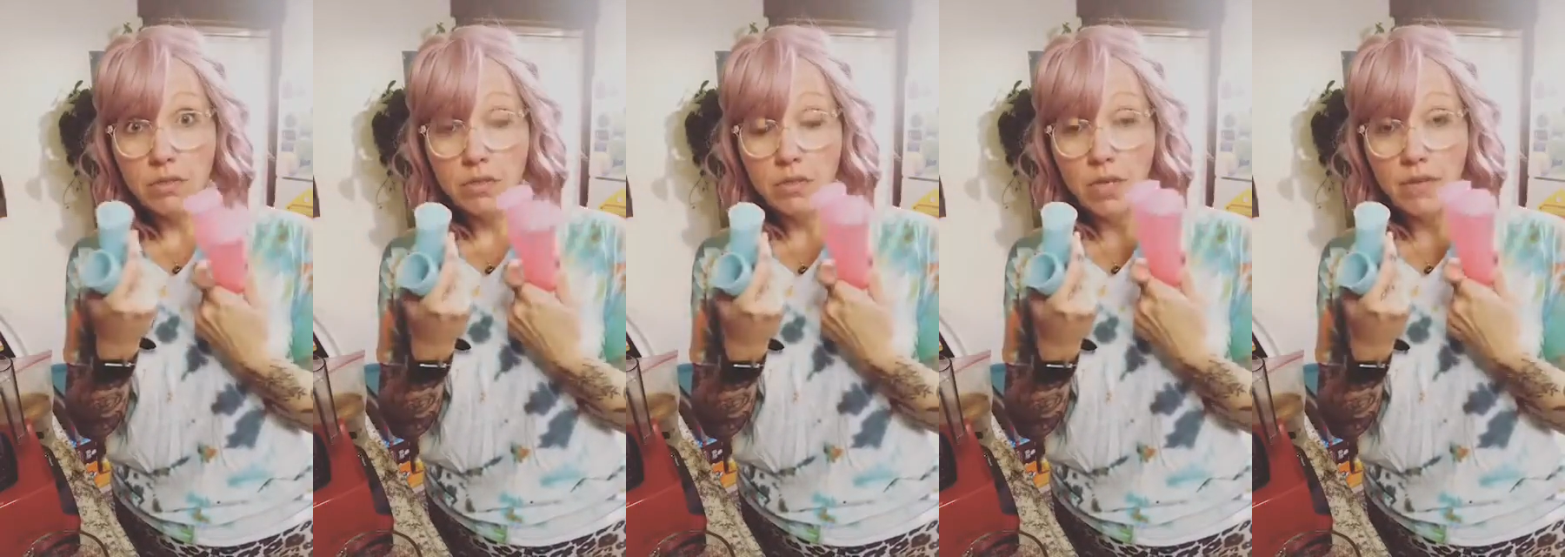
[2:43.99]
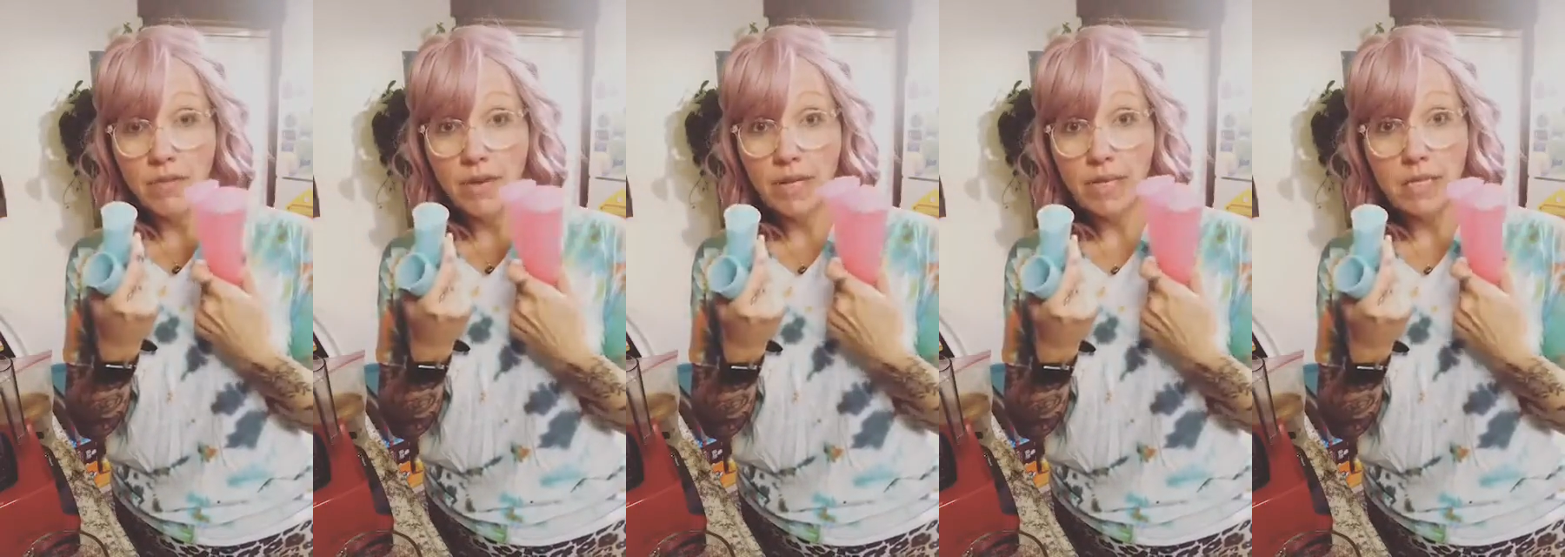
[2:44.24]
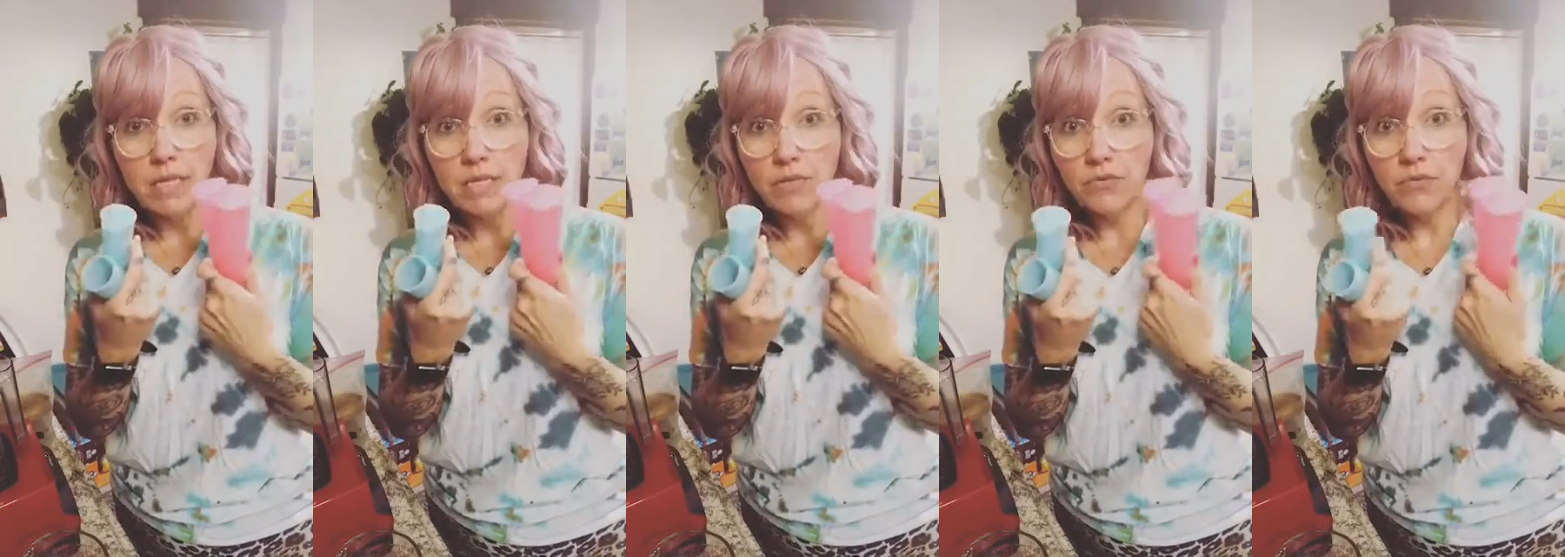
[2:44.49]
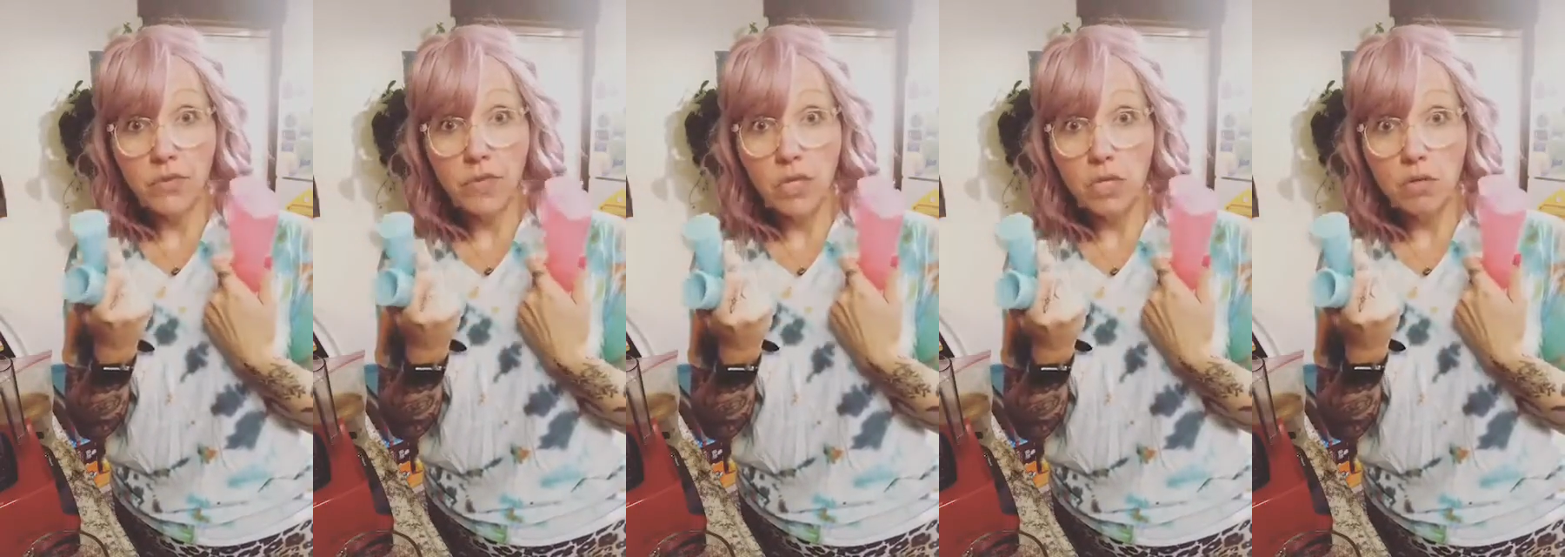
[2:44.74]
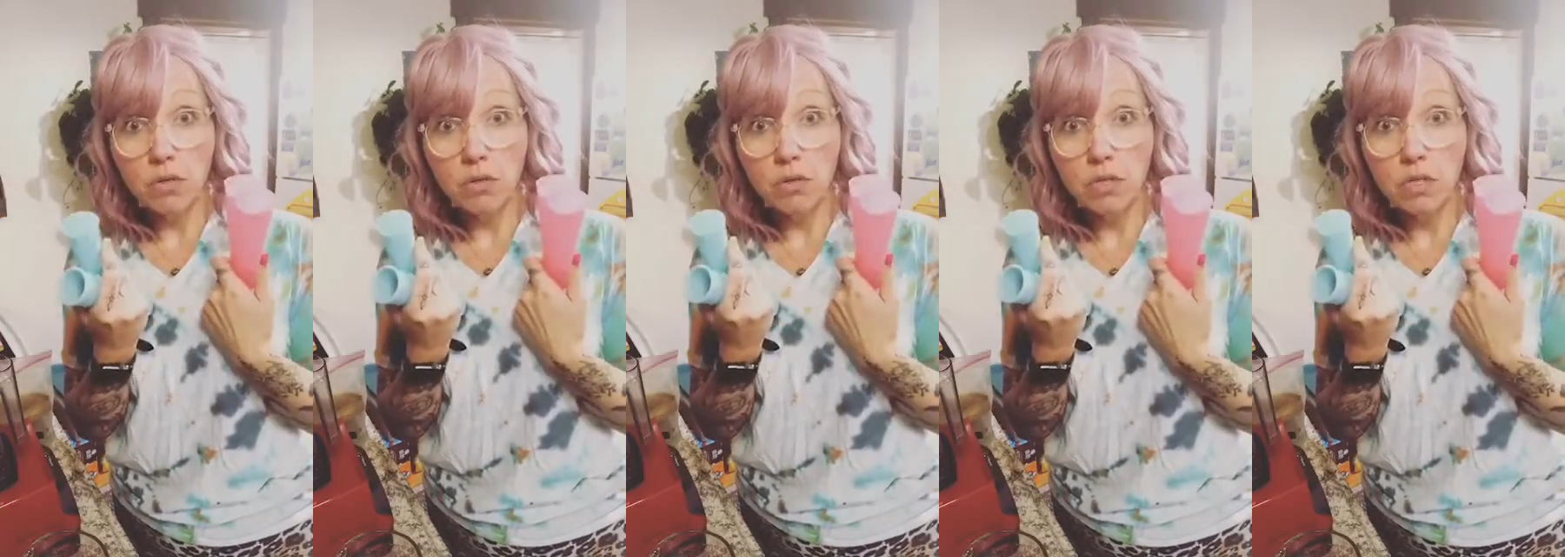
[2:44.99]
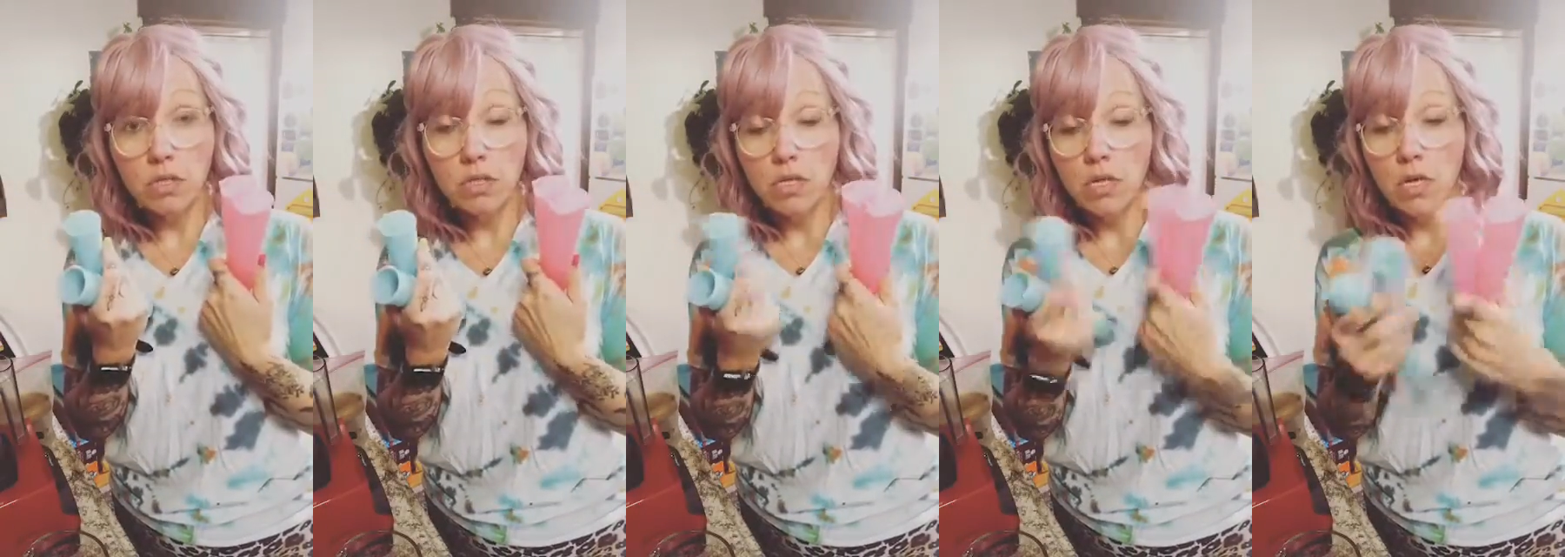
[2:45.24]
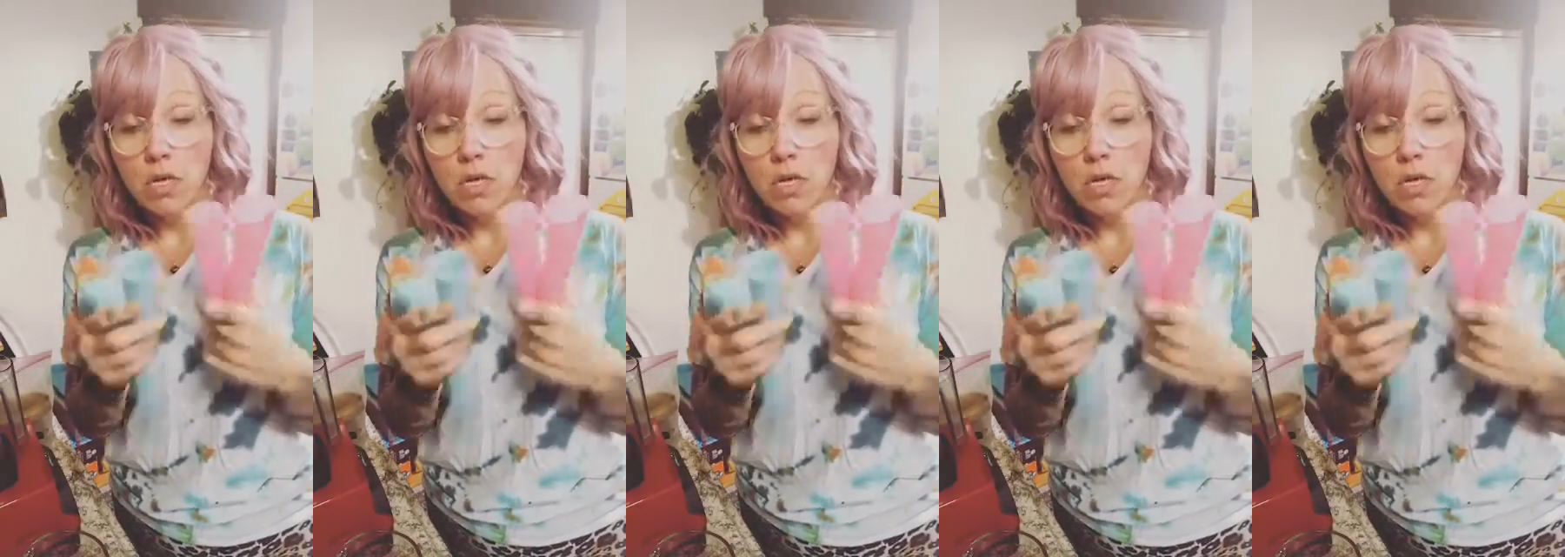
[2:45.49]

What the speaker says: I've had these for years.